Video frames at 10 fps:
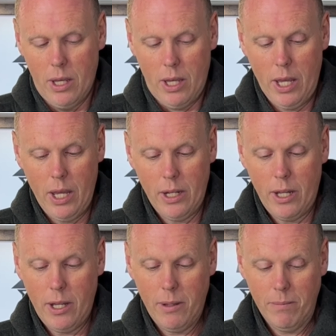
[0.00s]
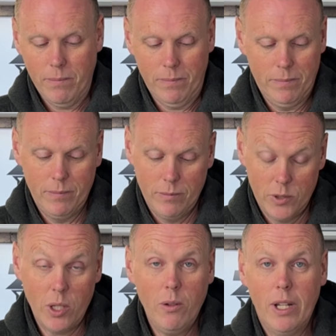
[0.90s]
And
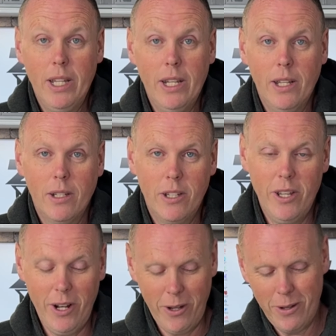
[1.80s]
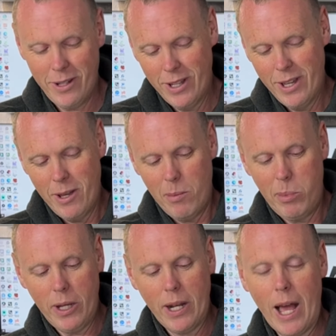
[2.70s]
so I did it, you know.
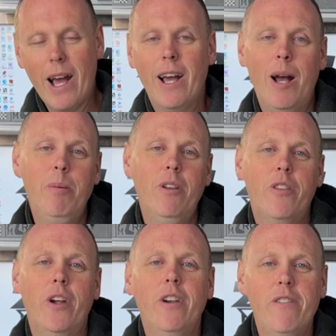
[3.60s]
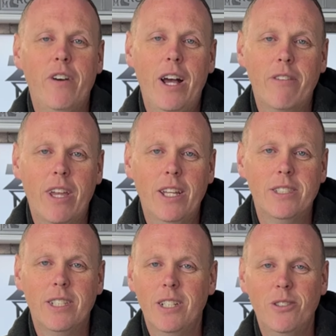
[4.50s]
But I put a 35
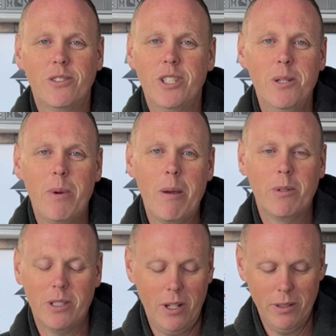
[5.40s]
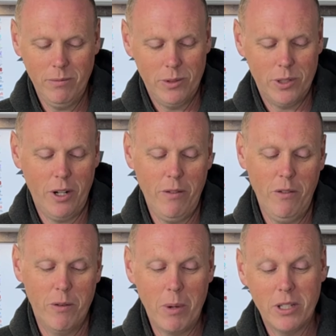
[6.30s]
kg little cheap Amazon servo
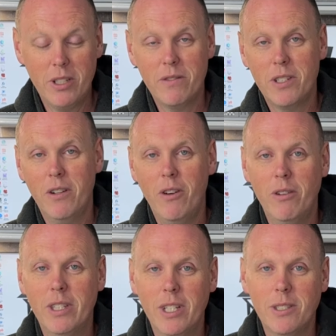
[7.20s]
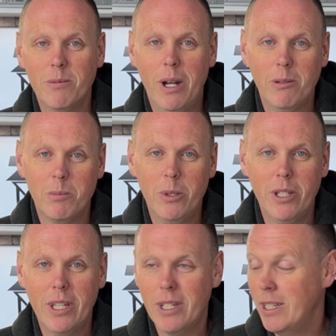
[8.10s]
for my shift servo in this when I was
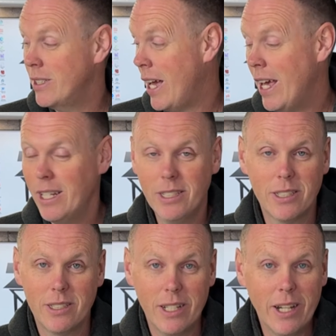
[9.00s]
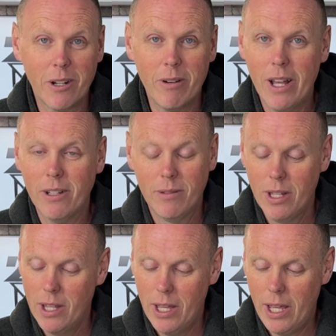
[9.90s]
building it, because I had it just sitting around.
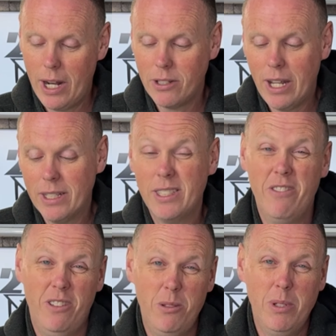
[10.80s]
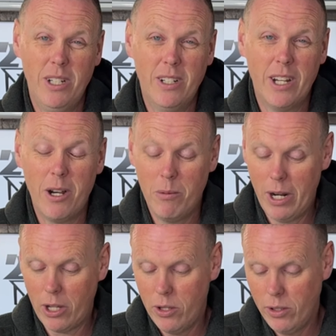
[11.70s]
And I tried to save a little bit here and there when
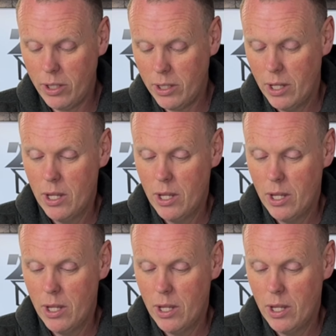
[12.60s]
I could.